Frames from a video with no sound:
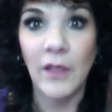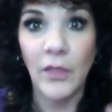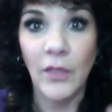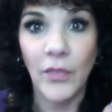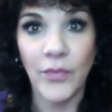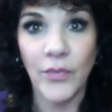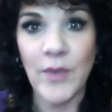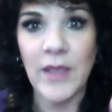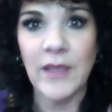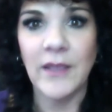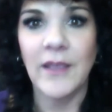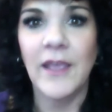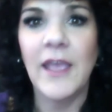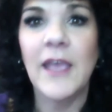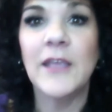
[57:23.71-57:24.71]
3,
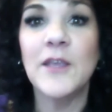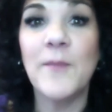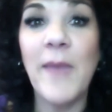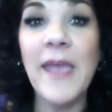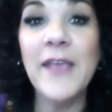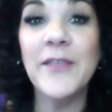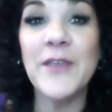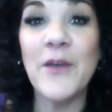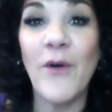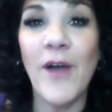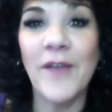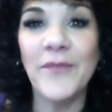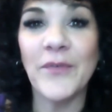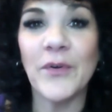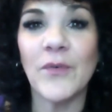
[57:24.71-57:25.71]
you make the
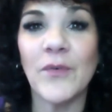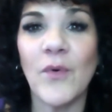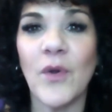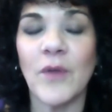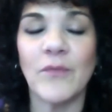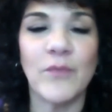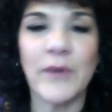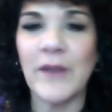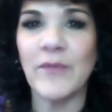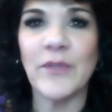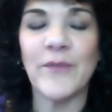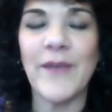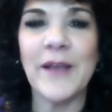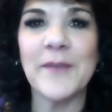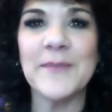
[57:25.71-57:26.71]
offer or whatever
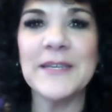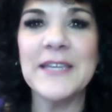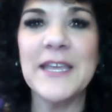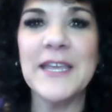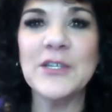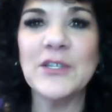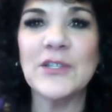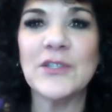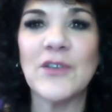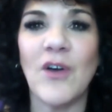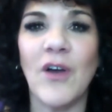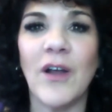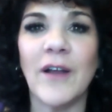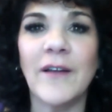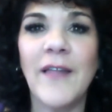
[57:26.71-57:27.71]
the recommendations
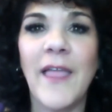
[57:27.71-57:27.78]
are